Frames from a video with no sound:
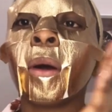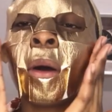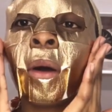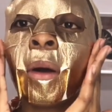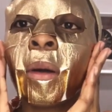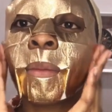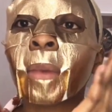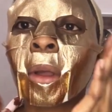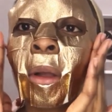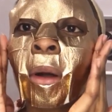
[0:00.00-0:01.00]
Oh
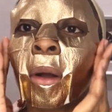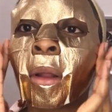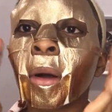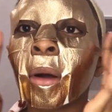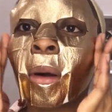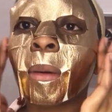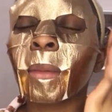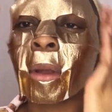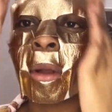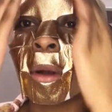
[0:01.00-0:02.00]
my god. Oh
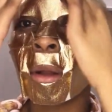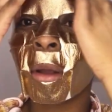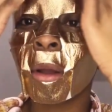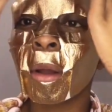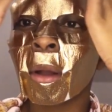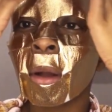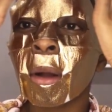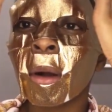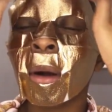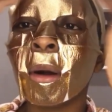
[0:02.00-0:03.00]
my god.
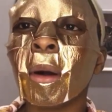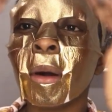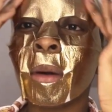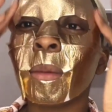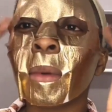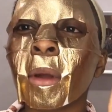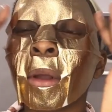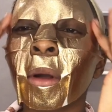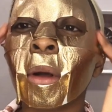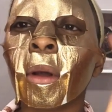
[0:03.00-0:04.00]
Oh my
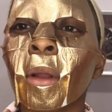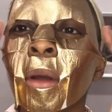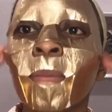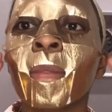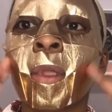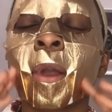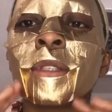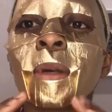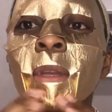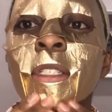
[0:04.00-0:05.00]
god guys
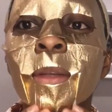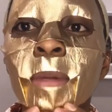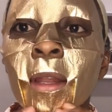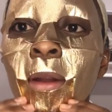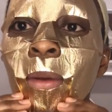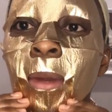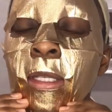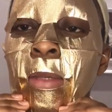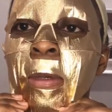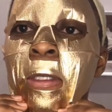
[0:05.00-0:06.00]
i'm actually planning on
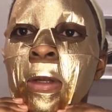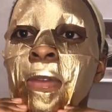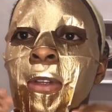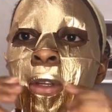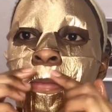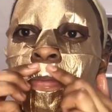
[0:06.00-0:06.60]
waxing myself today